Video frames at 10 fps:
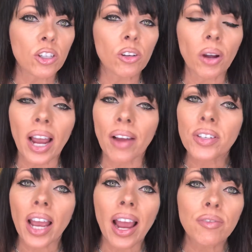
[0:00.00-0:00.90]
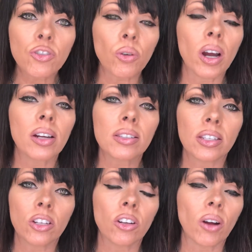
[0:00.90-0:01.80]
You don't have to have drugs,
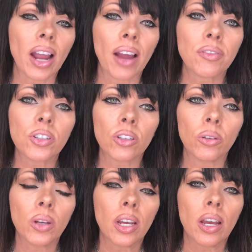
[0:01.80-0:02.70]
and you don't have to